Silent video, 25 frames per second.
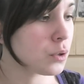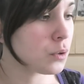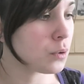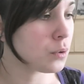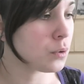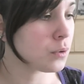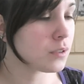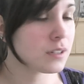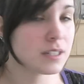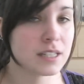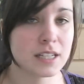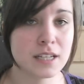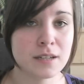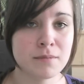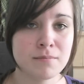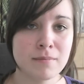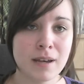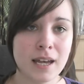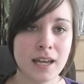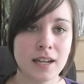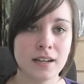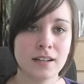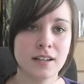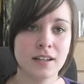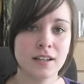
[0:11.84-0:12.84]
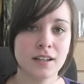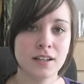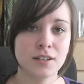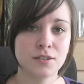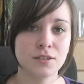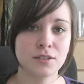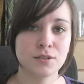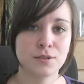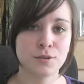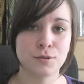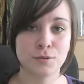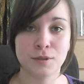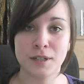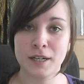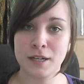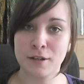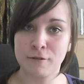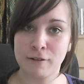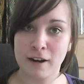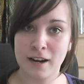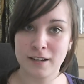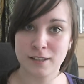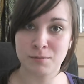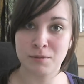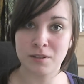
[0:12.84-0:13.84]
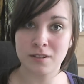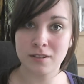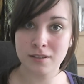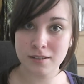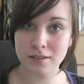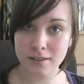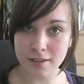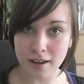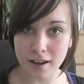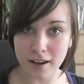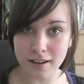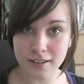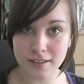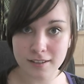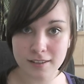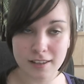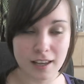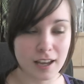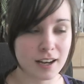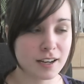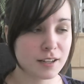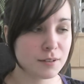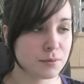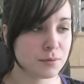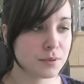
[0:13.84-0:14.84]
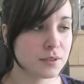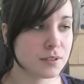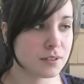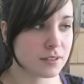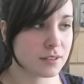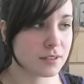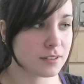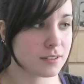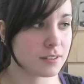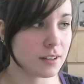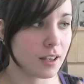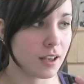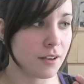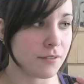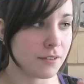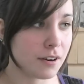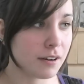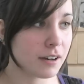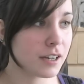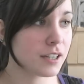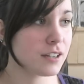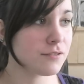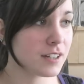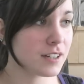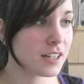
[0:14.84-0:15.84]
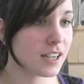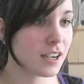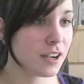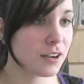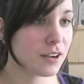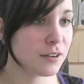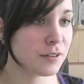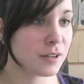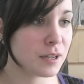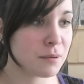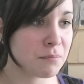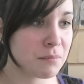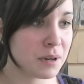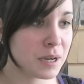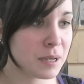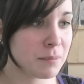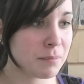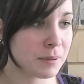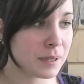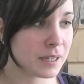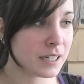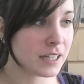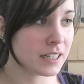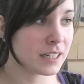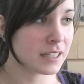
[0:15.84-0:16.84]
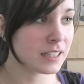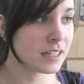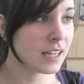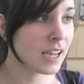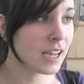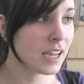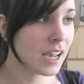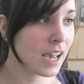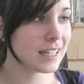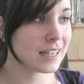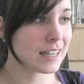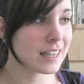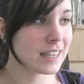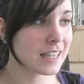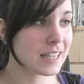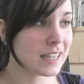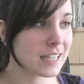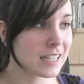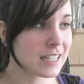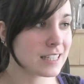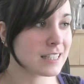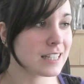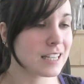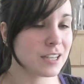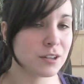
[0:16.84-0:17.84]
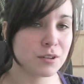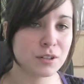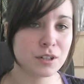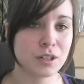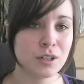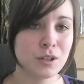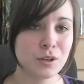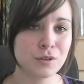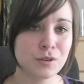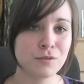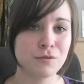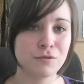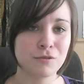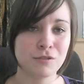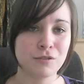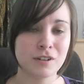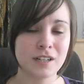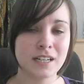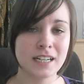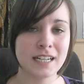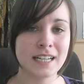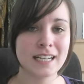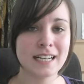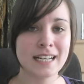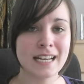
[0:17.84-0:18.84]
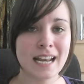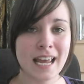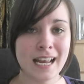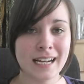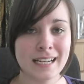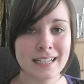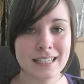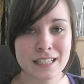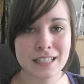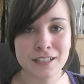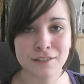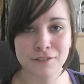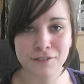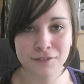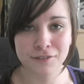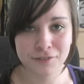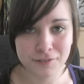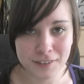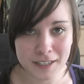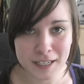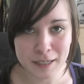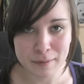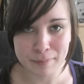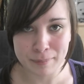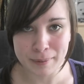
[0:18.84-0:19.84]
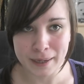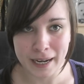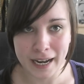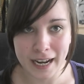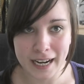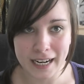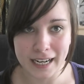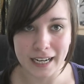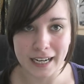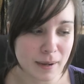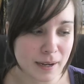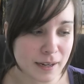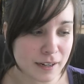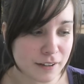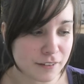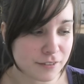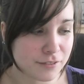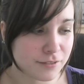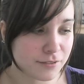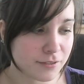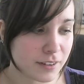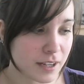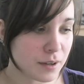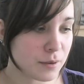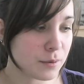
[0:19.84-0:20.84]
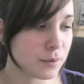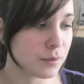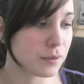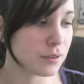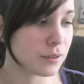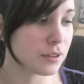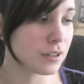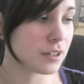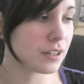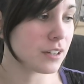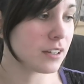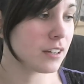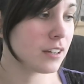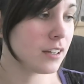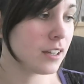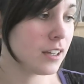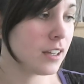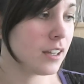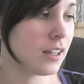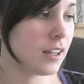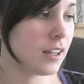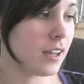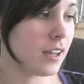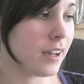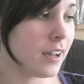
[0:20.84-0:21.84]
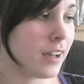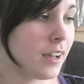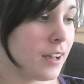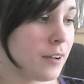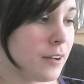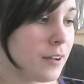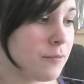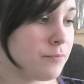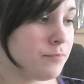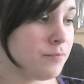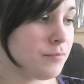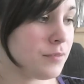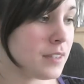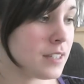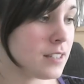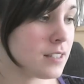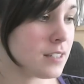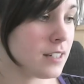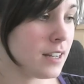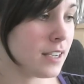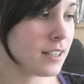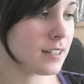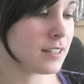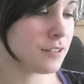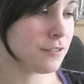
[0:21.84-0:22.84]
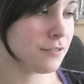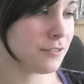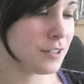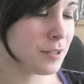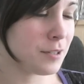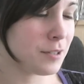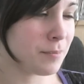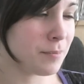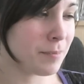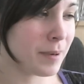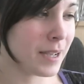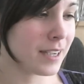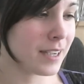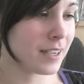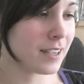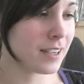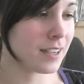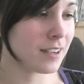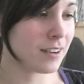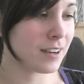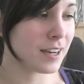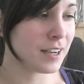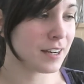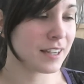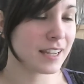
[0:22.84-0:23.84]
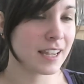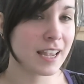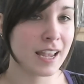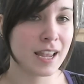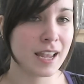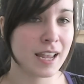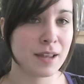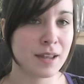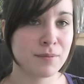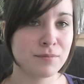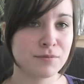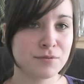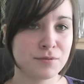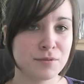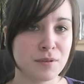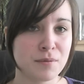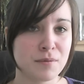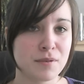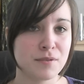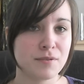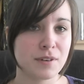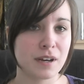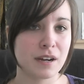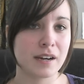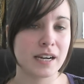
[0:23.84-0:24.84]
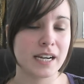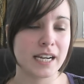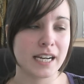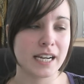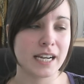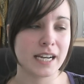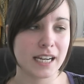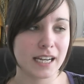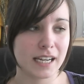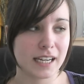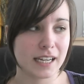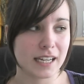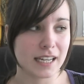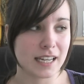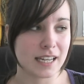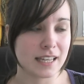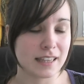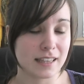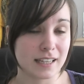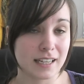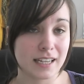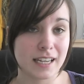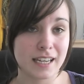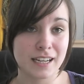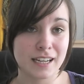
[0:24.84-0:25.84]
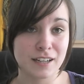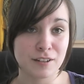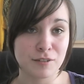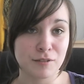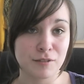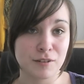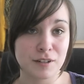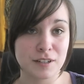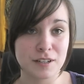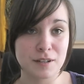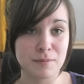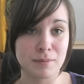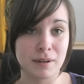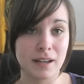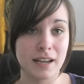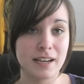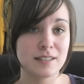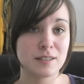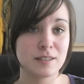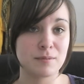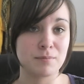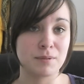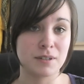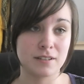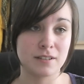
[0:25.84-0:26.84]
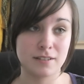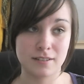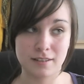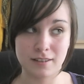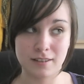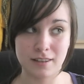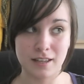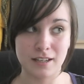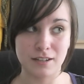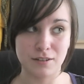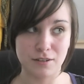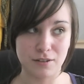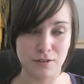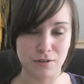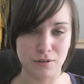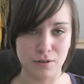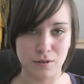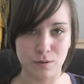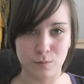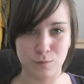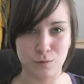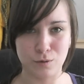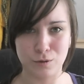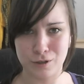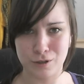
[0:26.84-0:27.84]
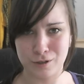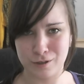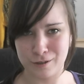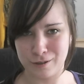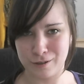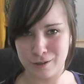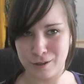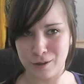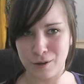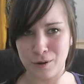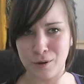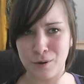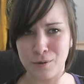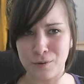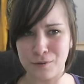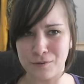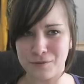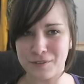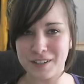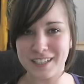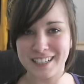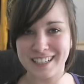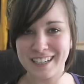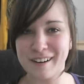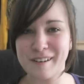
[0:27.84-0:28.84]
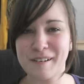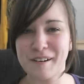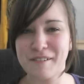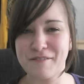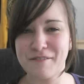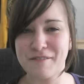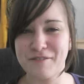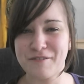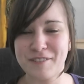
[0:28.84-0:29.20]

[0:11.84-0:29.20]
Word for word: called Dear Men, Street Harassment Sucks, and it was a very good video in my opinion. The thing is, it got a lot of really negative feedback, and I felt that um, this negative feedback kind of came from a very either ignorant place because they've not watched the whole video